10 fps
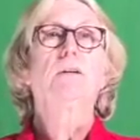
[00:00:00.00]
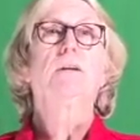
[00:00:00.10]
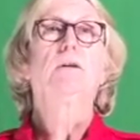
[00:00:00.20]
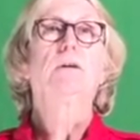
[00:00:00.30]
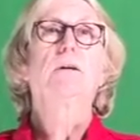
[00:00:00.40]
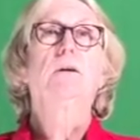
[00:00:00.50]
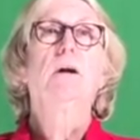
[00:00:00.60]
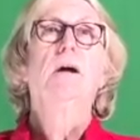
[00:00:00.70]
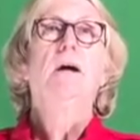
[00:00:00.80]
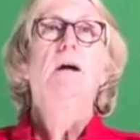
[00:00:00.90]
Lee Hooker,
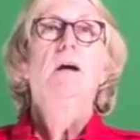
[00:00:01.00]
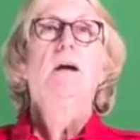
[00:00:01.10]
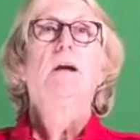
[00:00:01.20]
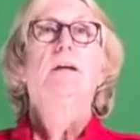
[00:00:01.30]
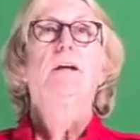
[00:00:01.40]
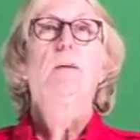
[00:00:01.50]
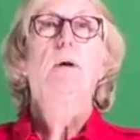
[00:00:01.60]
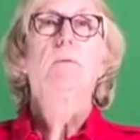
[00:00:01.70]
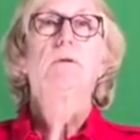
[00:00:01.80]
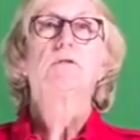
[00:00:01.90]
and he came
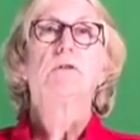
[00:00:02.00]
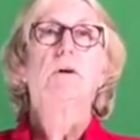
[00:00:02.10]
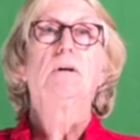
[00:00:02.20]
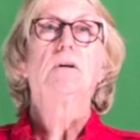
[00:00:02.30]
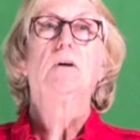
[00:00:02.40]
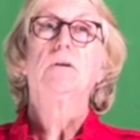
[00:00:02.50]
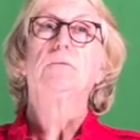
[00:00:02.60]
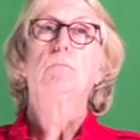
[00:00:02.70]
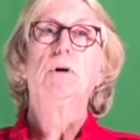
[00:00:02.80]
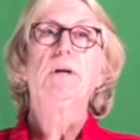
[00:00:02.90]
out with a song
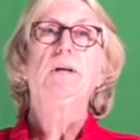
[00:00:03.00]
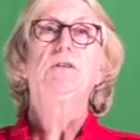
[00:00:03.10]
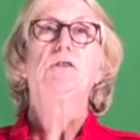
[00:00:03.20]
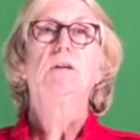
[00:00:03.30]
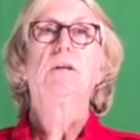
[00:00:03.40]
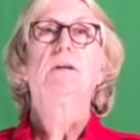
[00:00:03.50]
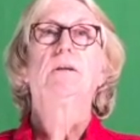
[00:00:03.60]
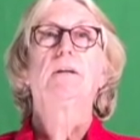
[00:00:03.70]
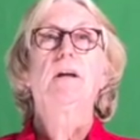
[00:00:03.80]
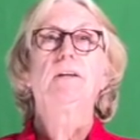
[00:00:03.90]
called Boogie Chillin'
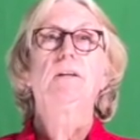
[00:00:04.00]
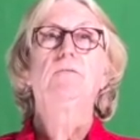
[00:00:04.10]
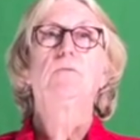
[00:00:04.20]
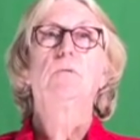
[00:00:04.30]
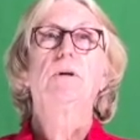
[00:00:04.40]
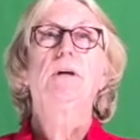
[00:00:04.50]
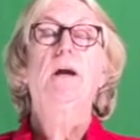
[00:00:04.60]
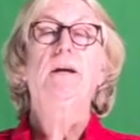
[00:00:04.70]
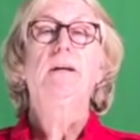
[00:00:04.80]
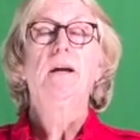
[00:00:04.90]
in
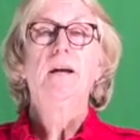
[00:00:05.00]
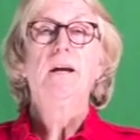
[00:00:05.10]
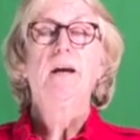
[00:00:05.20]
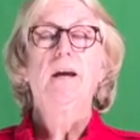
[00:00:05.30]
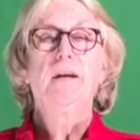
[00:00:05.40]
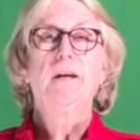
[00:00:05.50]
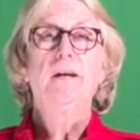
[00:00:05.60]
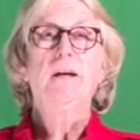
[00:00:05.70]
1948, and